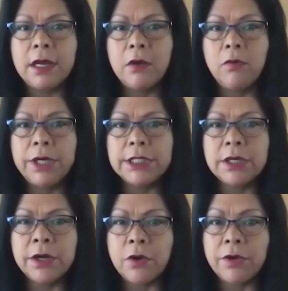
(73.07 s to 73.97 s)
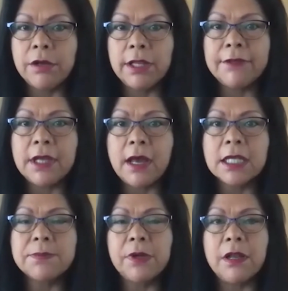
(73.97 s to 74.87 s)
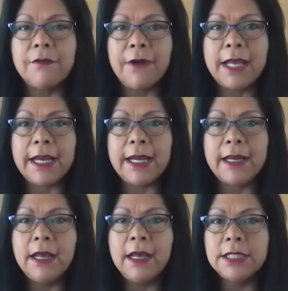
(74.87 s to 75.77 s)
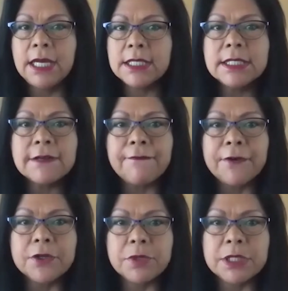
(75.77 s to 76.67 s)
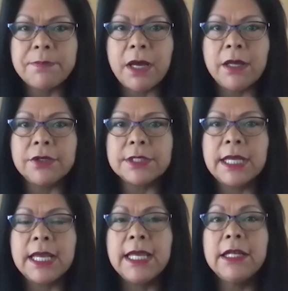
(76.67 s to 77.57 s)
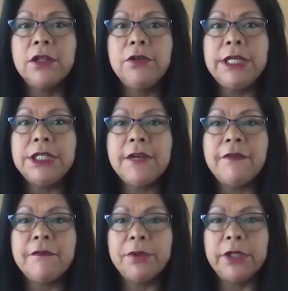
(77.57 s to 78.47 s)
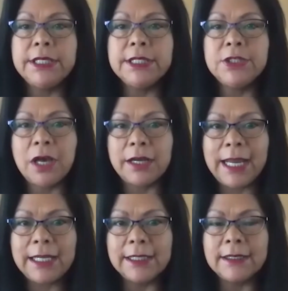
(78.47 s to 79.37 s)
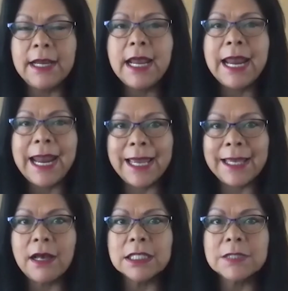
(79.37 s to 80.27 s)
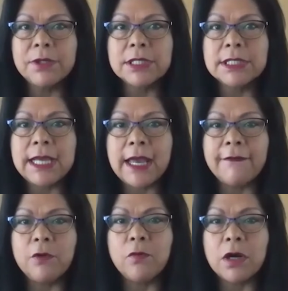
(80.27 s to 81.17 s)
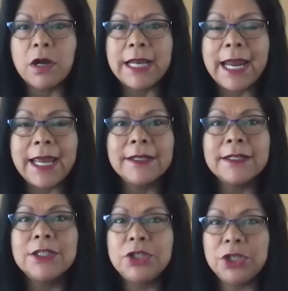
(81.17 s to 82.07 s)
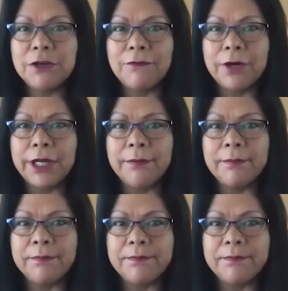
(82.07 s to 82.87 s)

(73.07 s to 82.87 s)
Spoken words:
When Tenorio left the hospital on Friday, dozens of first responders, including Chief of Police John Hayden, and hospital staff were on hand to cheer for him.